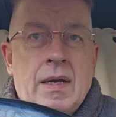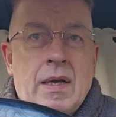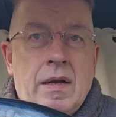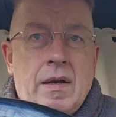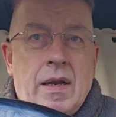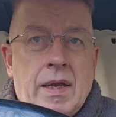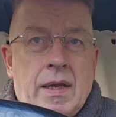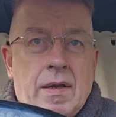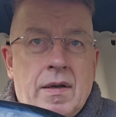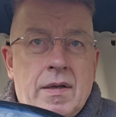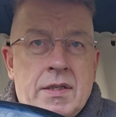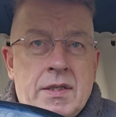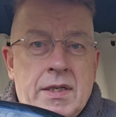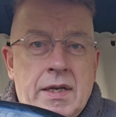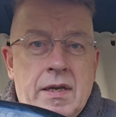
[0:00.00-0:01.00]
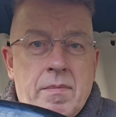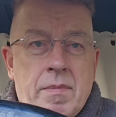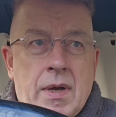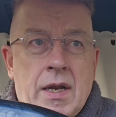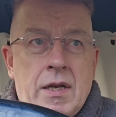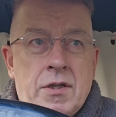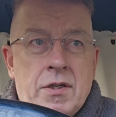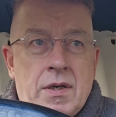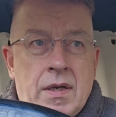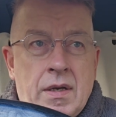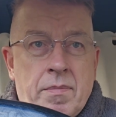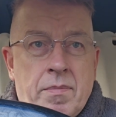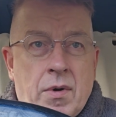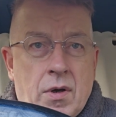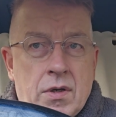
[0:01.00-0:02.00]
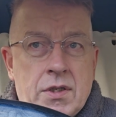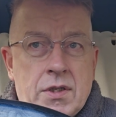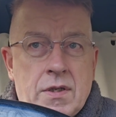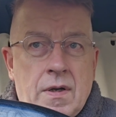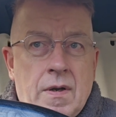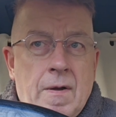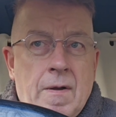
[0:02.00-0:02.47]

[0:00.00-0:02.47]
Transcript: kind of like a senior manager and a boss.